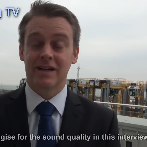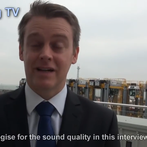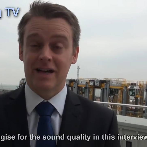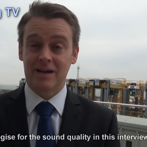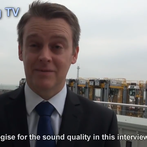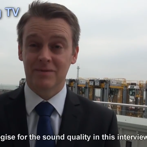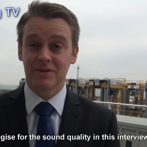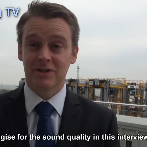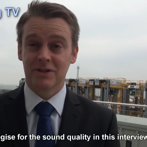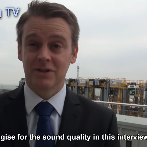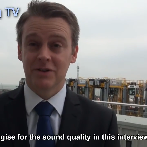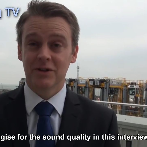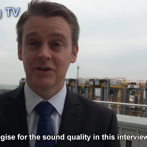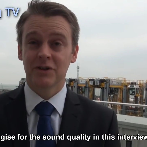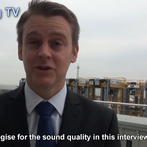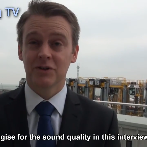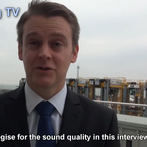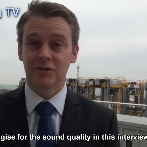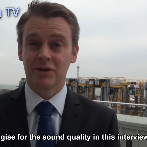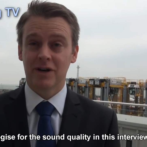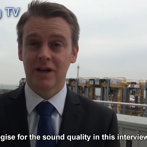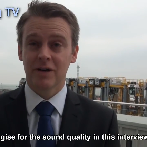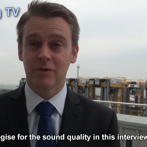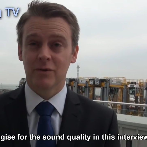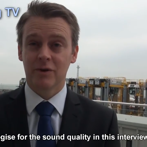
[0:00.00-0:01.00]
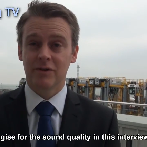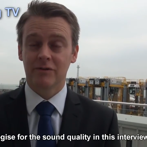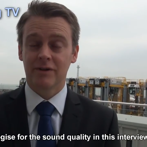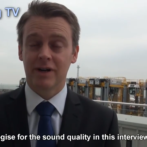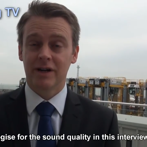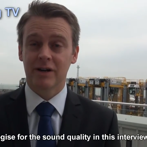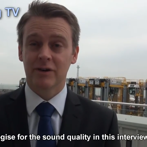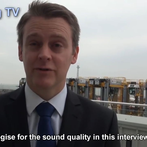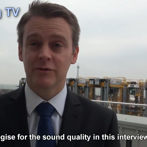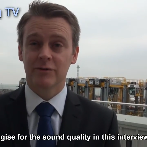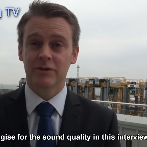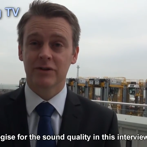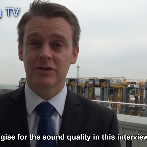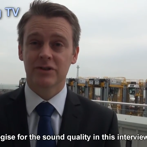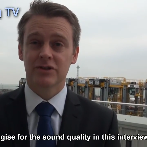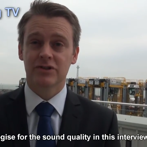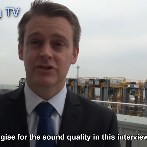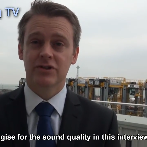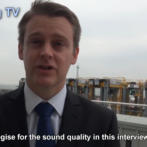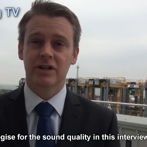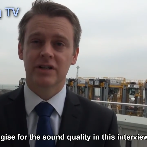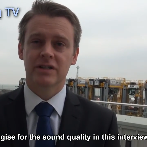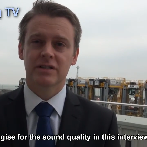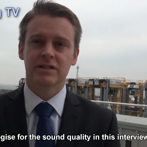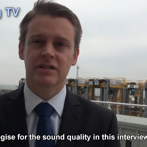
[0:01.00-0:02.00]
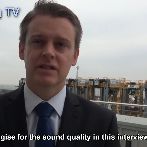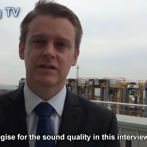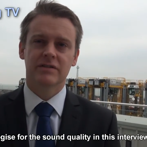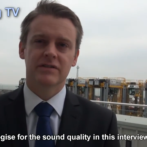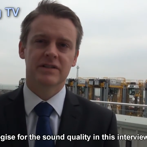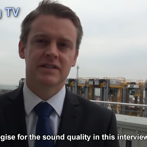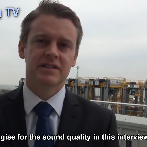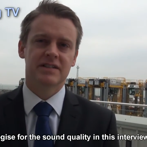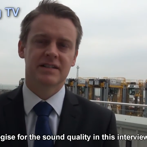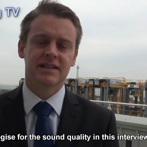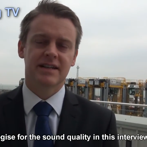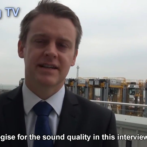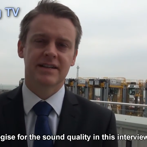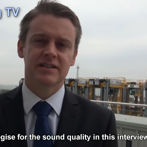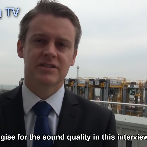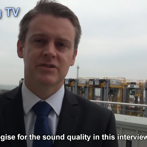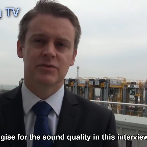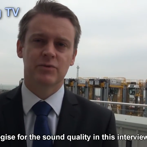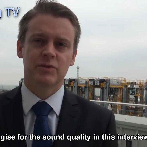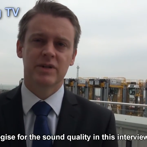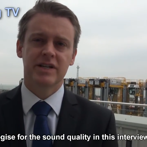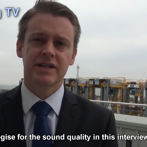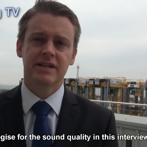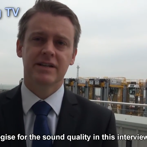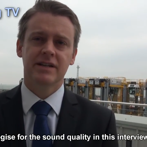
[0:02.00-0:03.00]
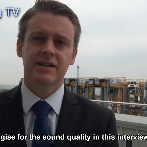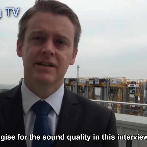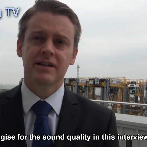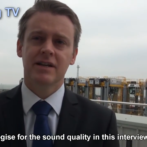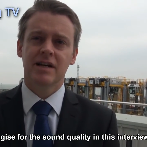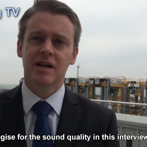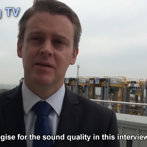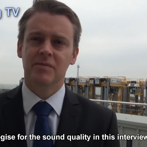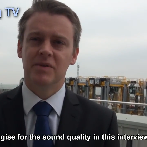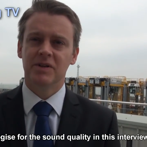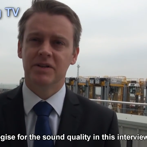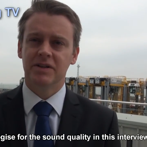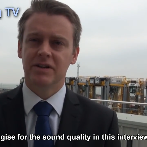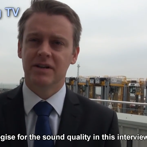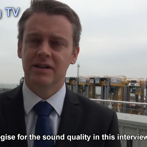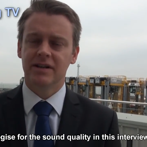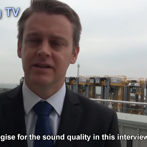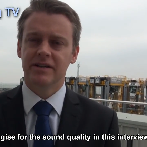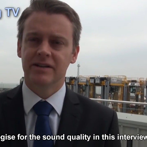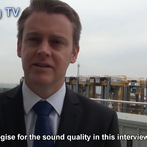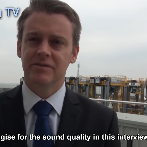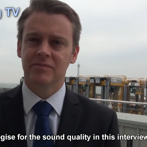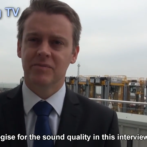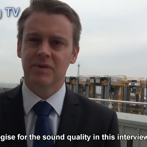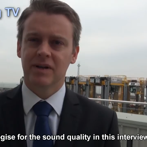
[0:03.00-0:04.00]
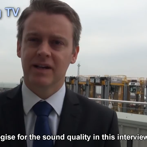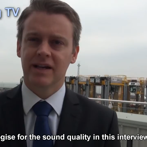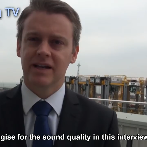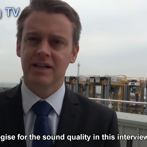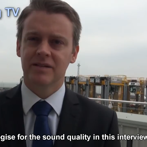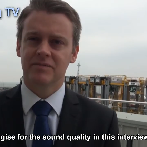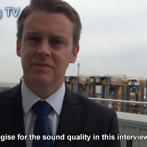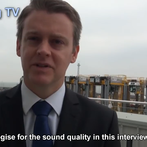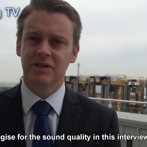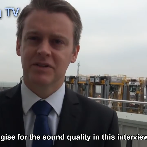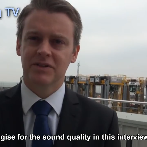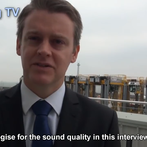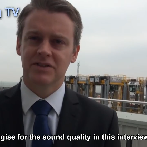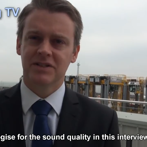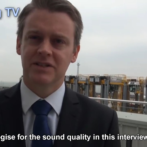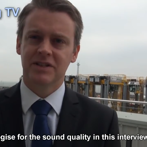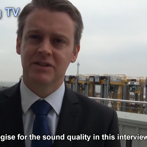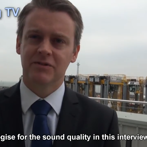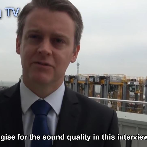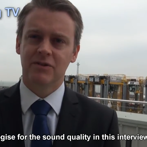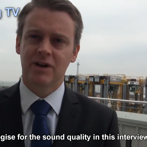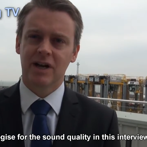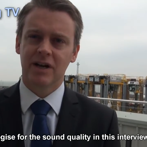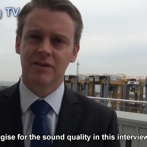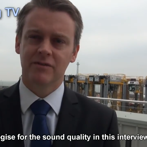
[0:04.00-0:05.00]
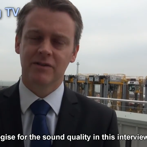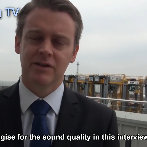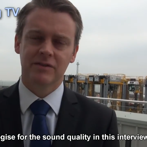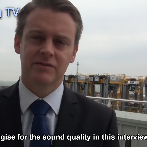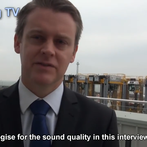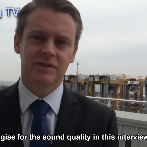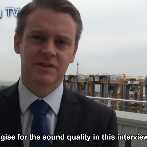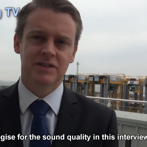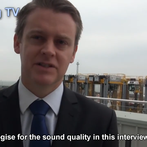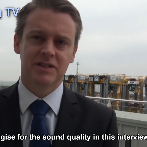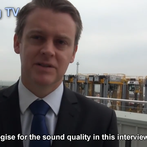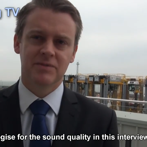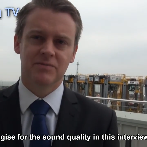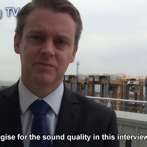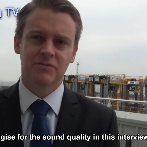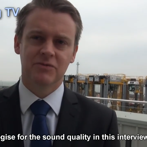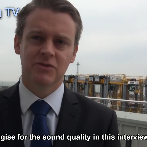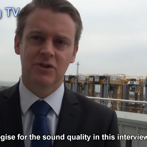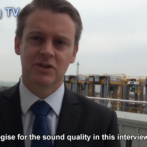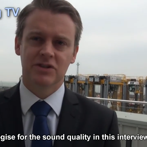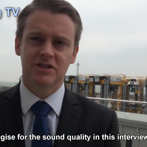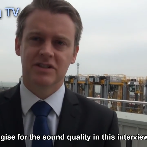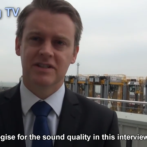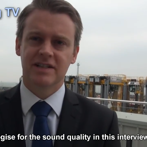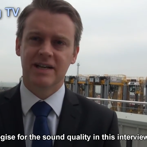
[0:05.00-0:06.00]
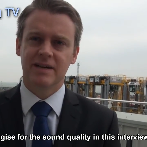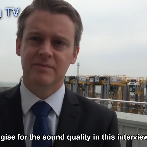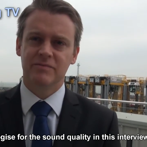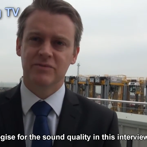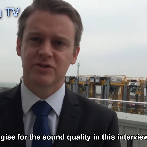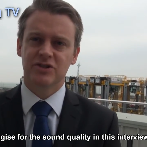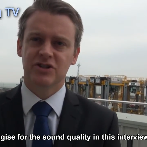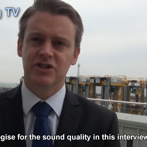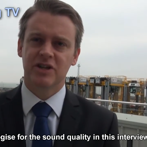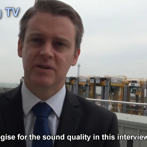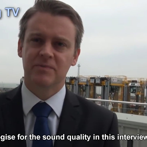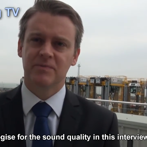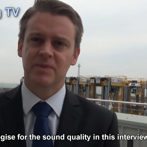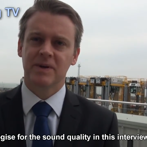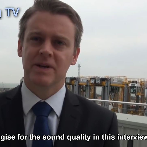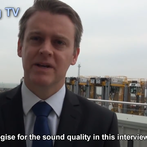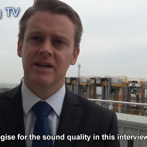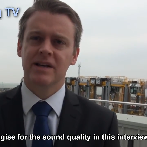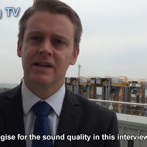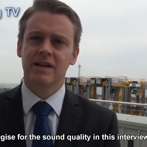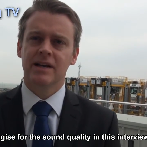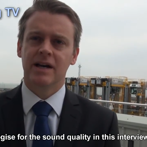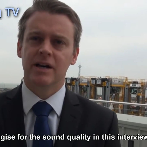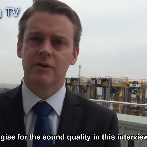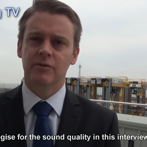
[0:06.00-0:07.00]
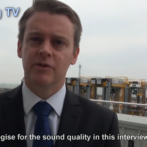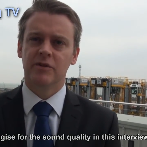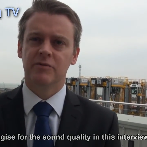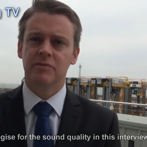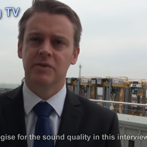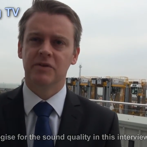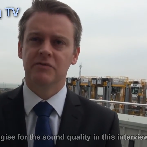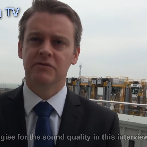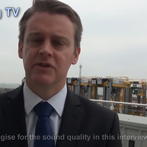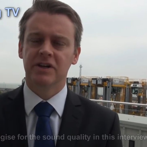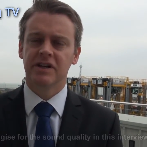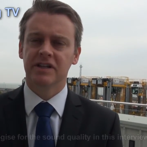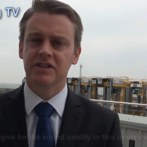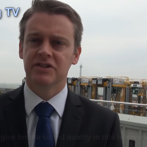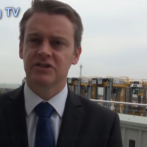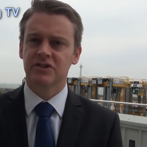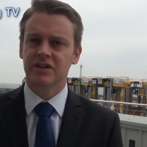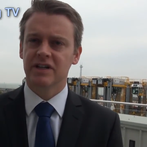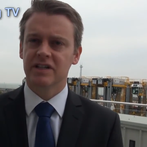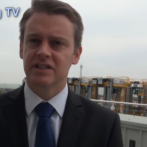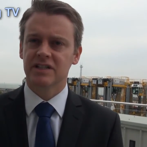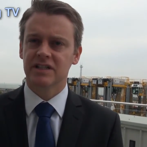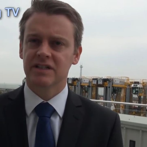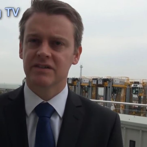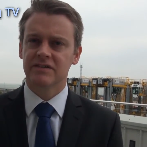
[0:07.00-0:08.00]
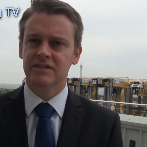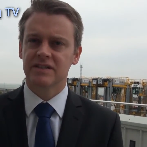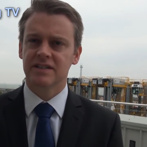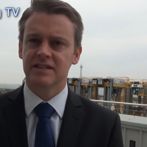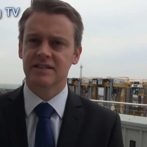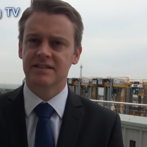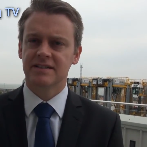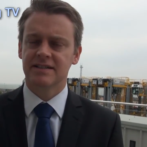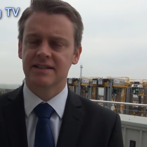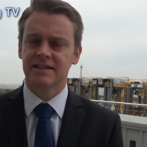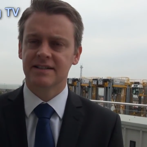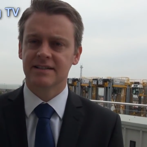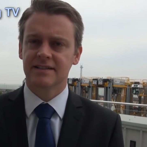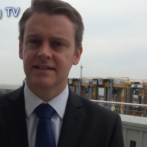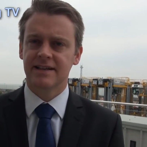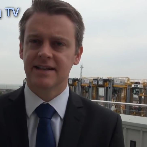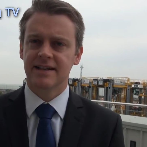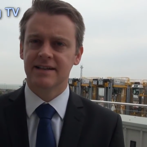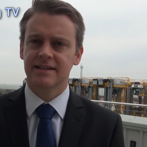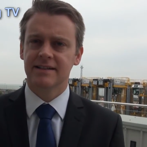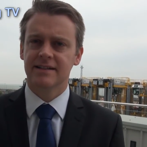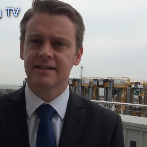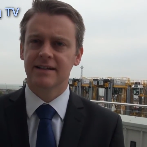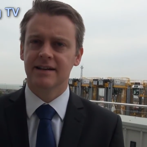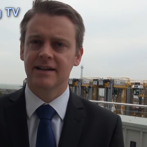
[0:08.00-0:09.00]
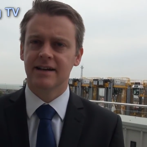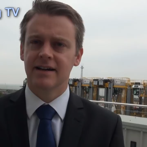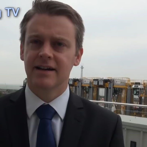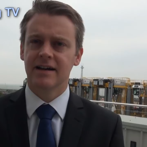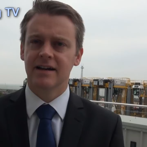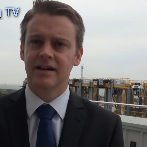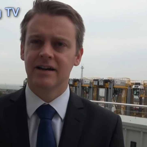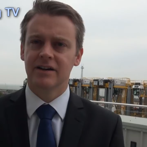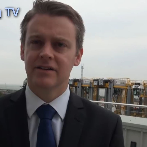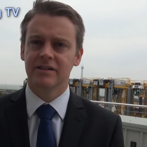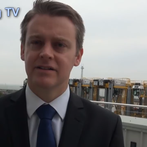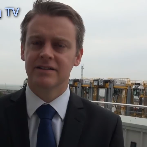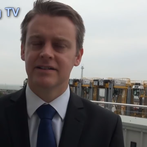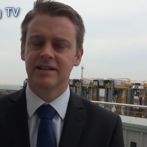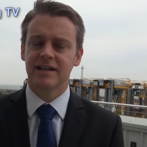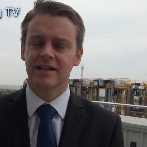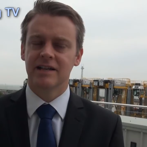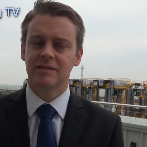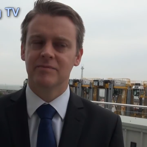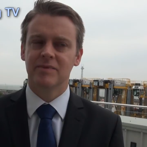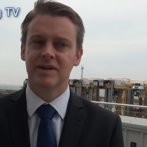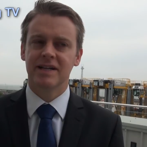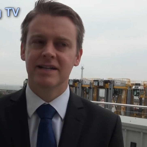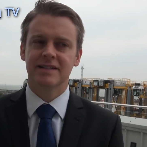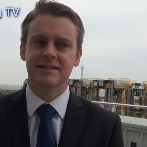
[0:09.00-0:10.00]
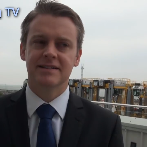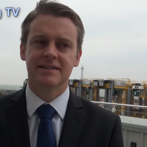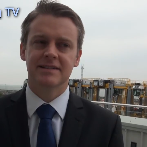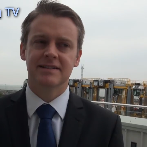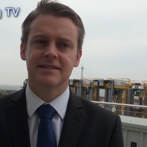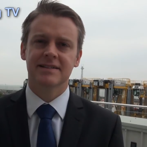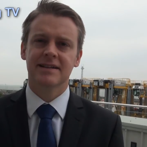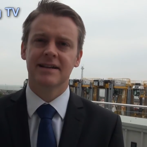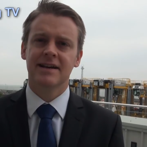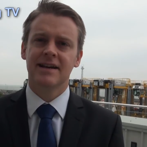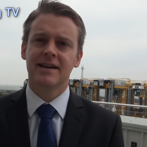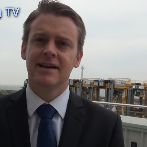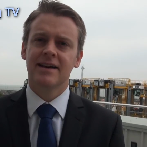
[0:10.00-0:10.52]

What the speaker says: Absolutely, you're right. We ran our first train services last week, a bit earlier than planned because of the arrival of the Zim Rotterdam ship. And we've been running train services since then on a daily basis.